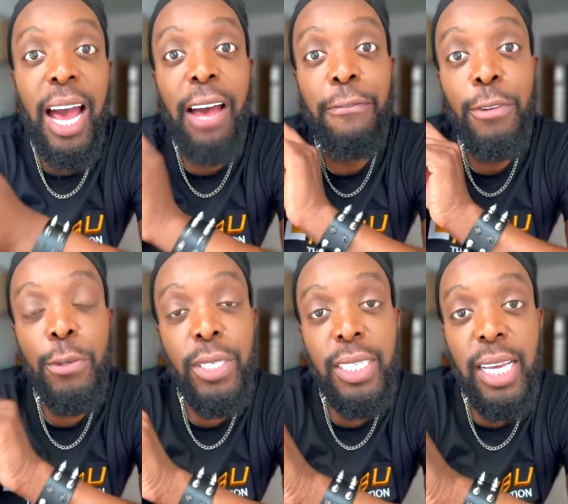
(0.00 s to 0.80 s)
I flew
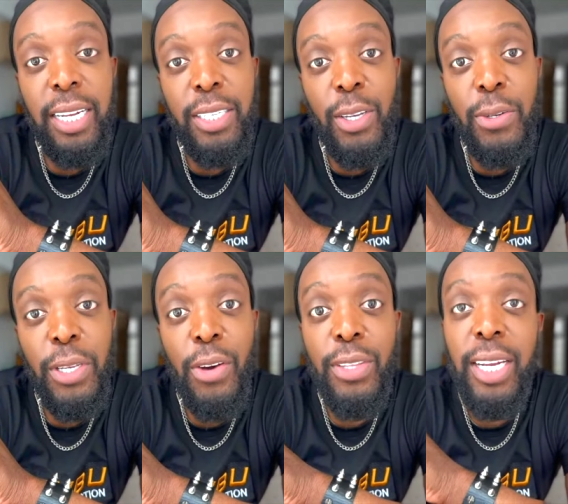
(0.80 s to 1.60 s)
to San
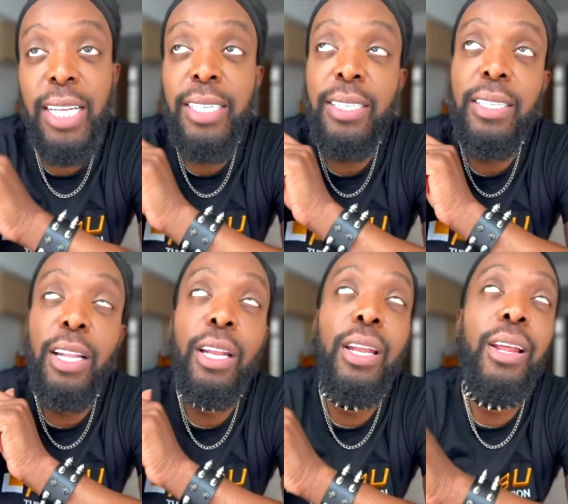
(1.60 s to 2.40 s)
Antonio and then I took the
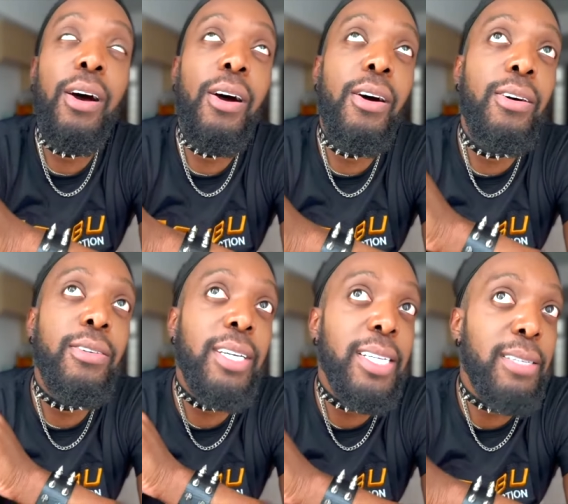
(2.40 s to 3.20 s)

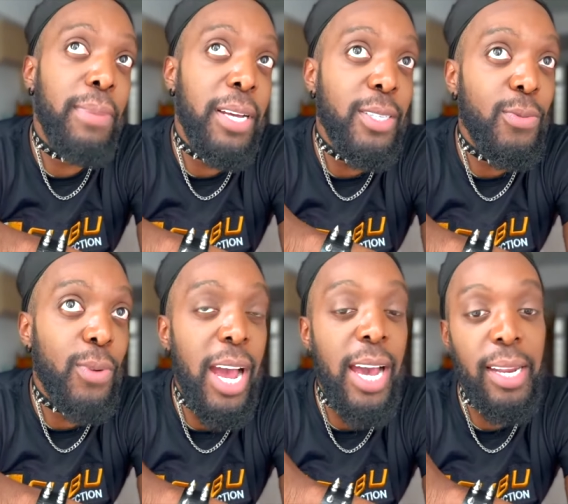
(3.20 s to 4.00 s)
longest bus
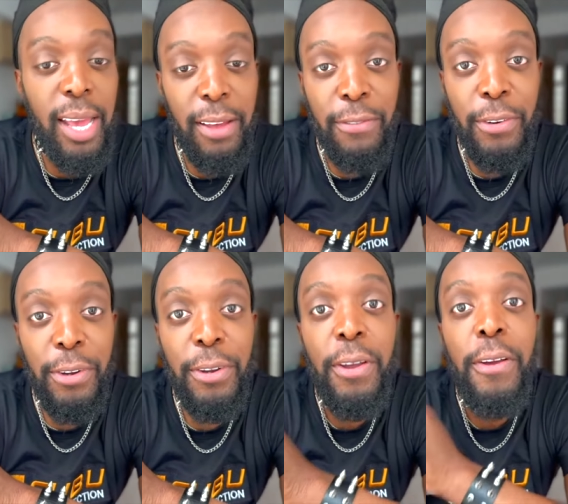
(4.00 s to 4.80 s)
ride
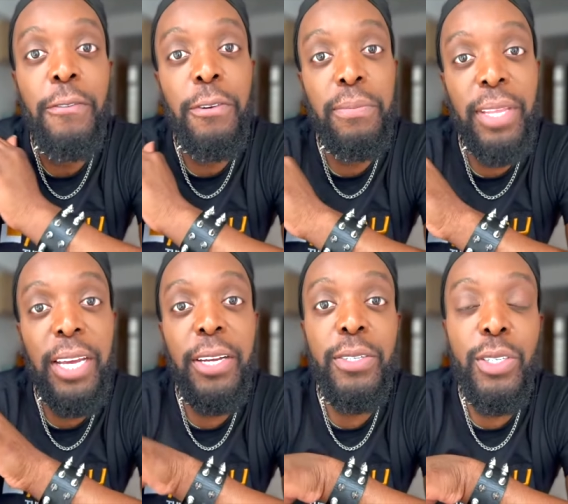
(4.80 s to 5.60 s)
ever from
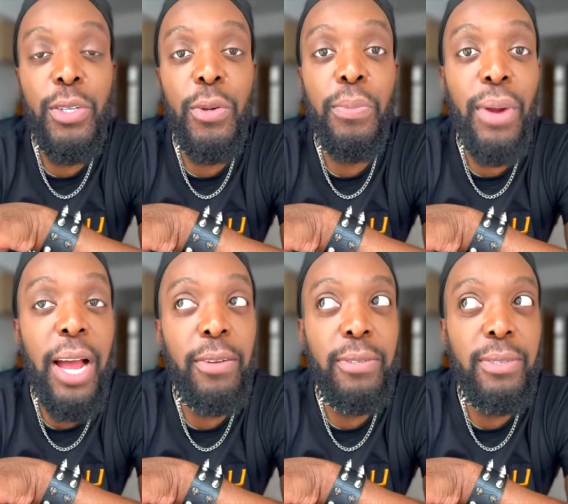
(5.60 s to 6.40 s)
there to
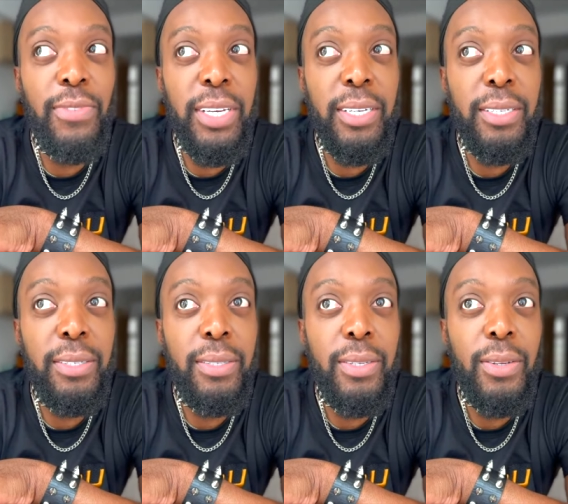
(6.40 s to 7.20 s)

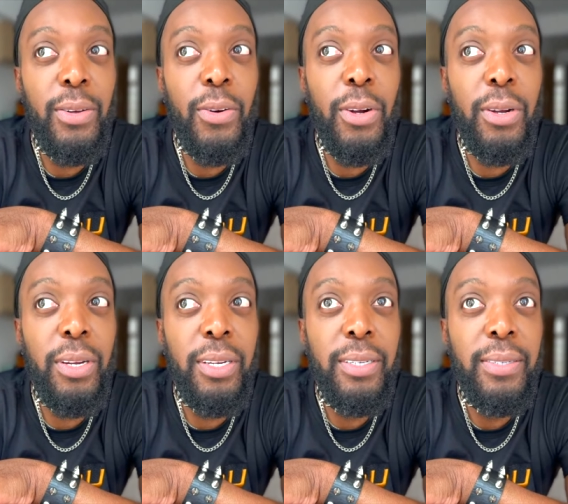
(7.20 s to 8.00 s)
Brownsville
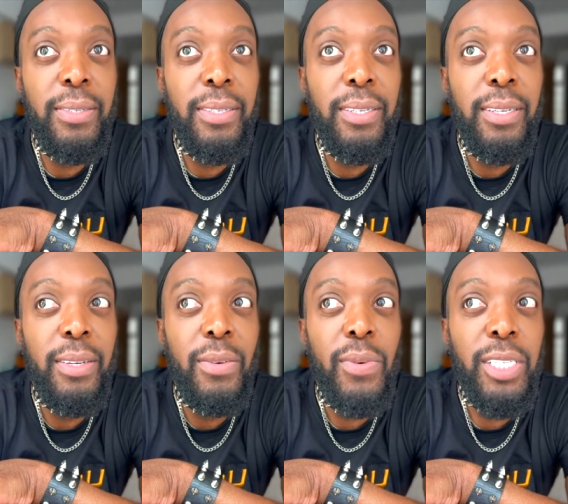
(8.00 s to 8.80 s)
or
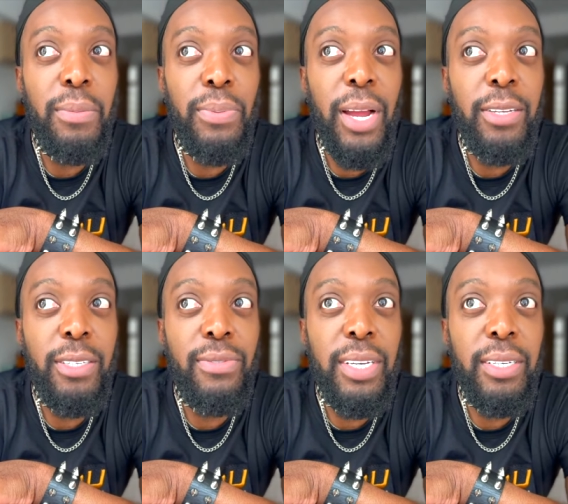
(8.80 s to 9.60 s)
was it
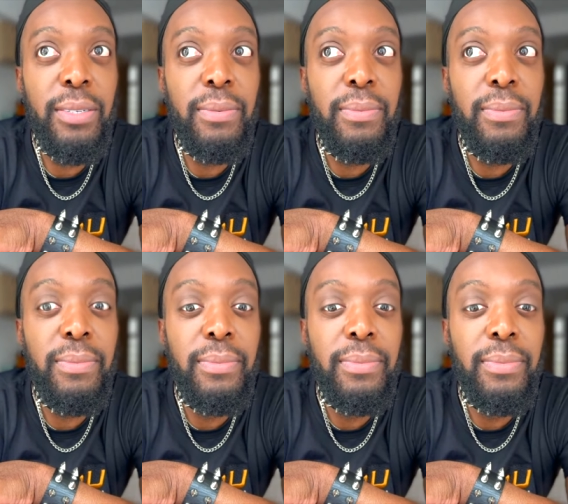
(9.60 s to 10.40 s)
Brownsville
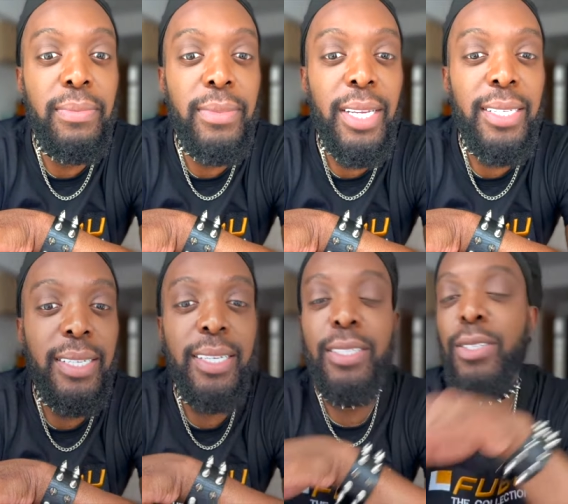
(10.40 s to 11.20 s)
that I
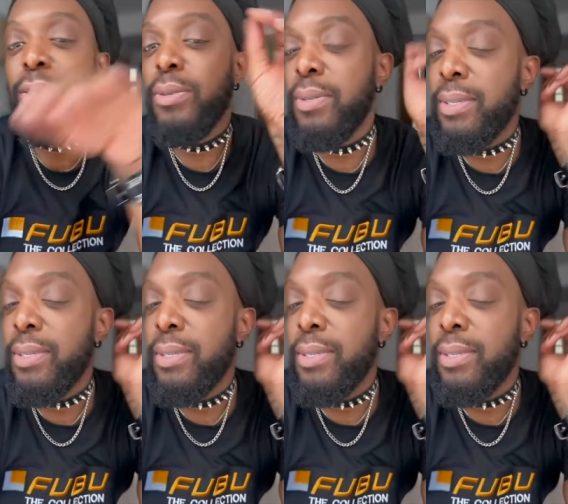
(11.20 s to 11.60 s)
took it to?